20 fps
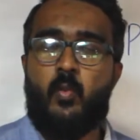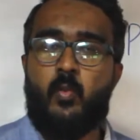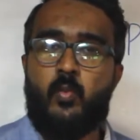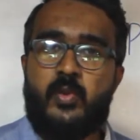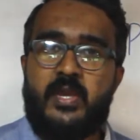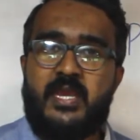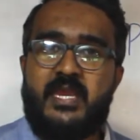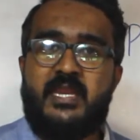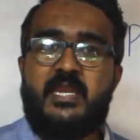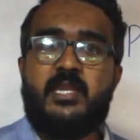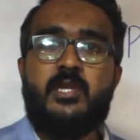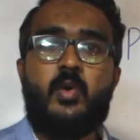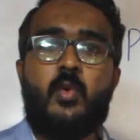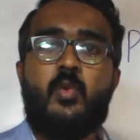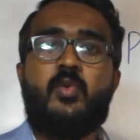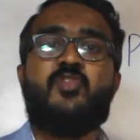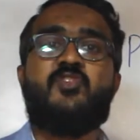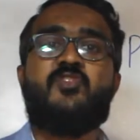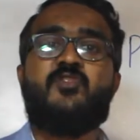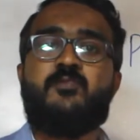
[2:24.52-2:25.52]
we
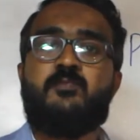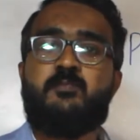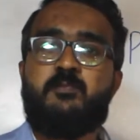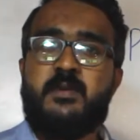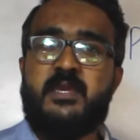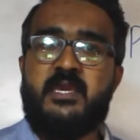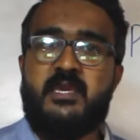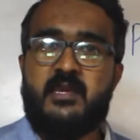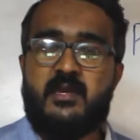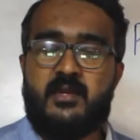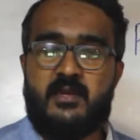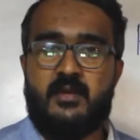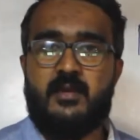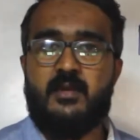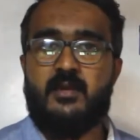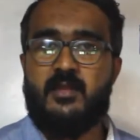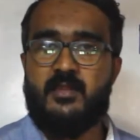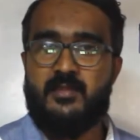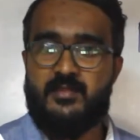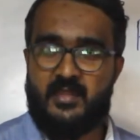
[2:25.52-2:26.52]
don't speak
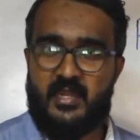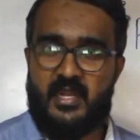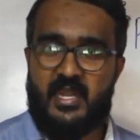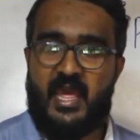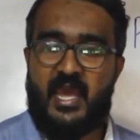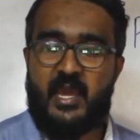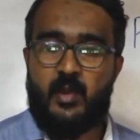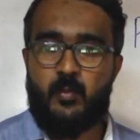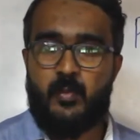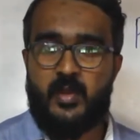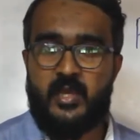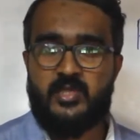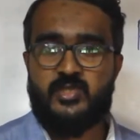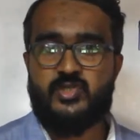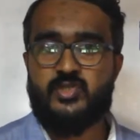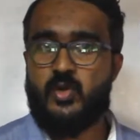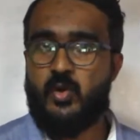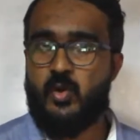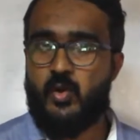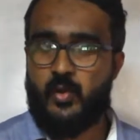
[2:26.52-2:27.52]
the
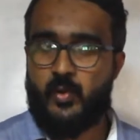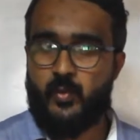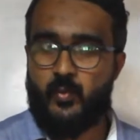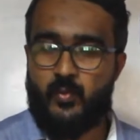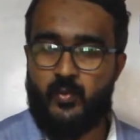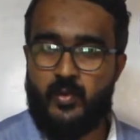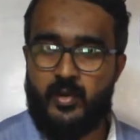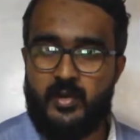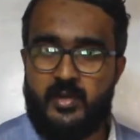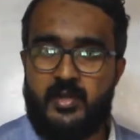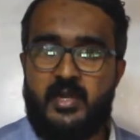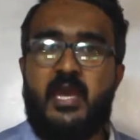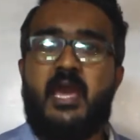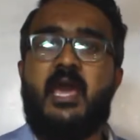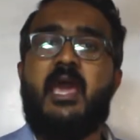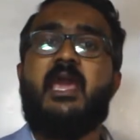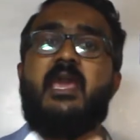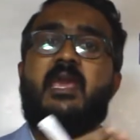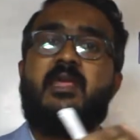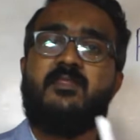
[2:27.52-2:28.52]
language or a
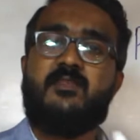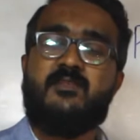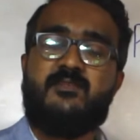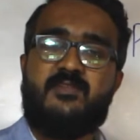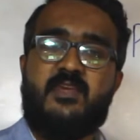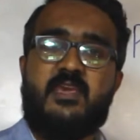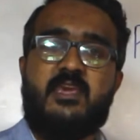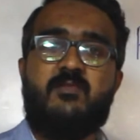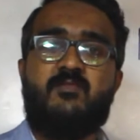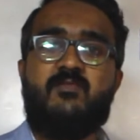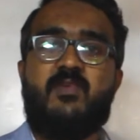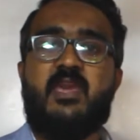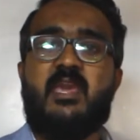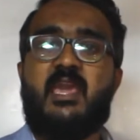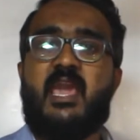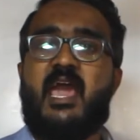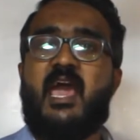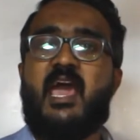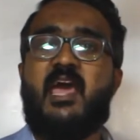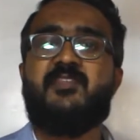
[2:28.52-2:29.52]
word in the same
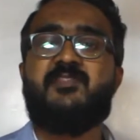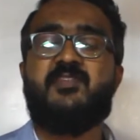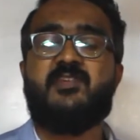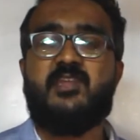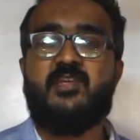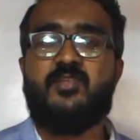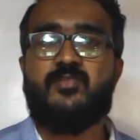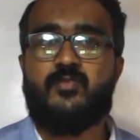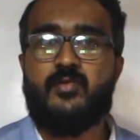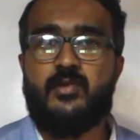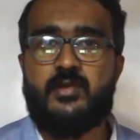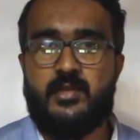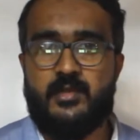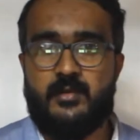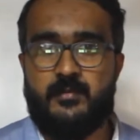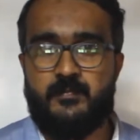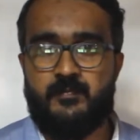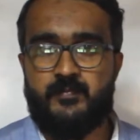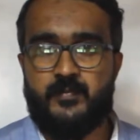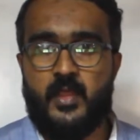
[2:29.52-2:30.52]
way as it is
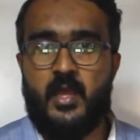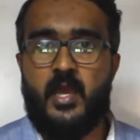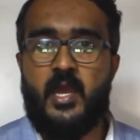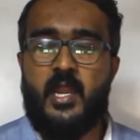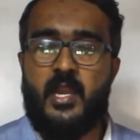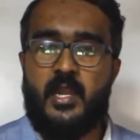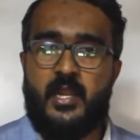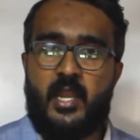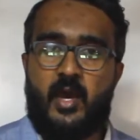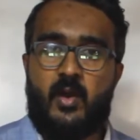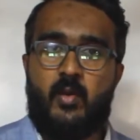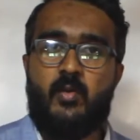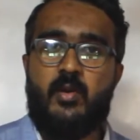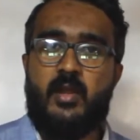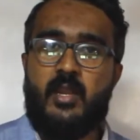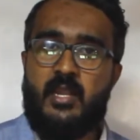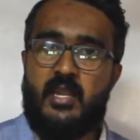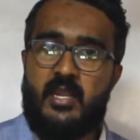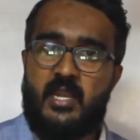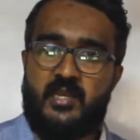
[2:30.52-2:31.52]
written.
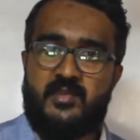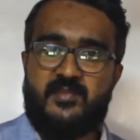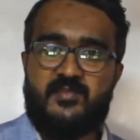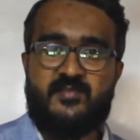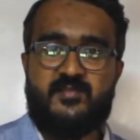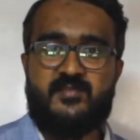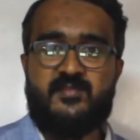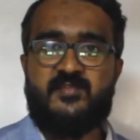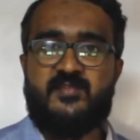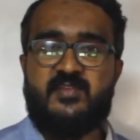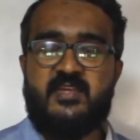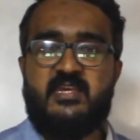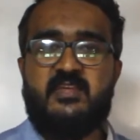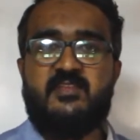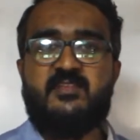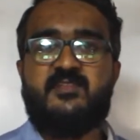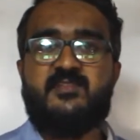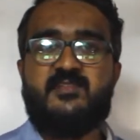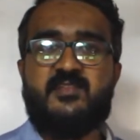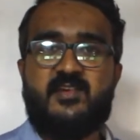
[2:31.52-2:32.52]
Now let's see
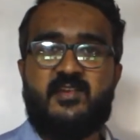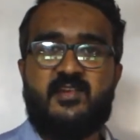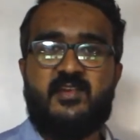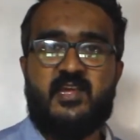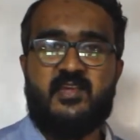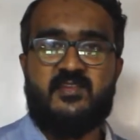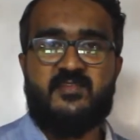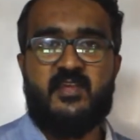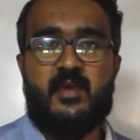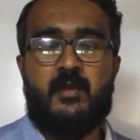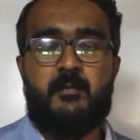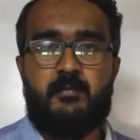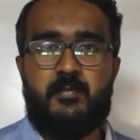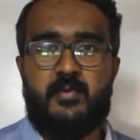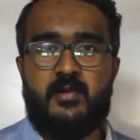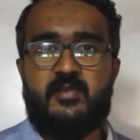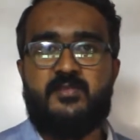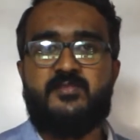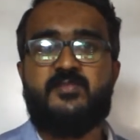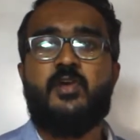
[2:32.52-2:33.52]
certain
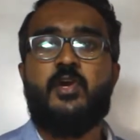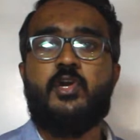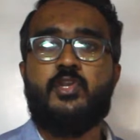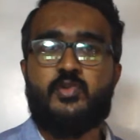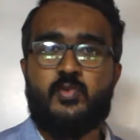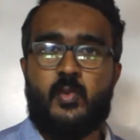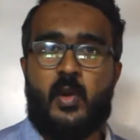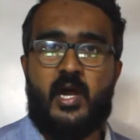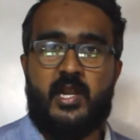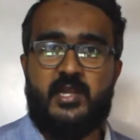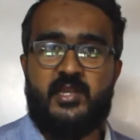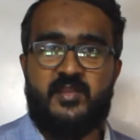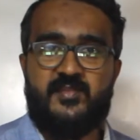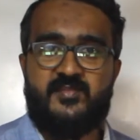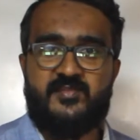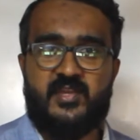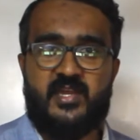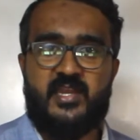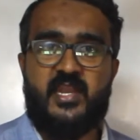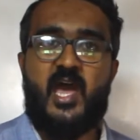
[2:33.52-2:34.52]
examples to
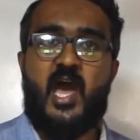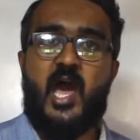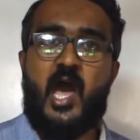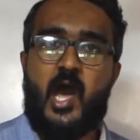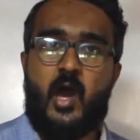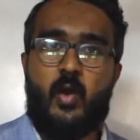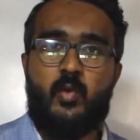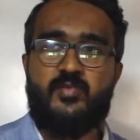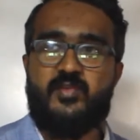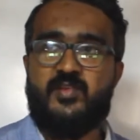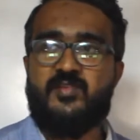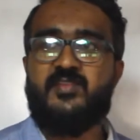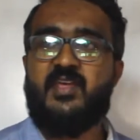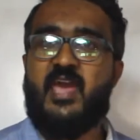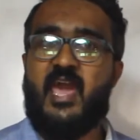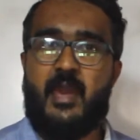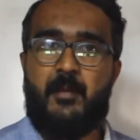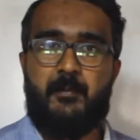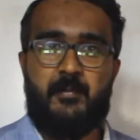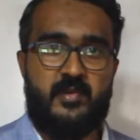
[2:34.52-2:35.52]
understand how this
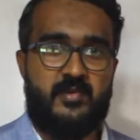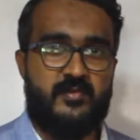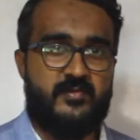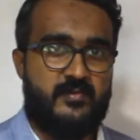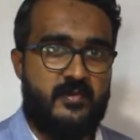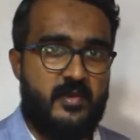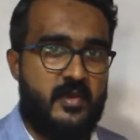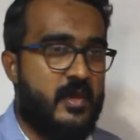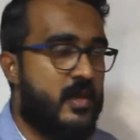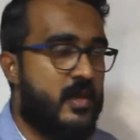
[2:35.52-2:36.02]
happens.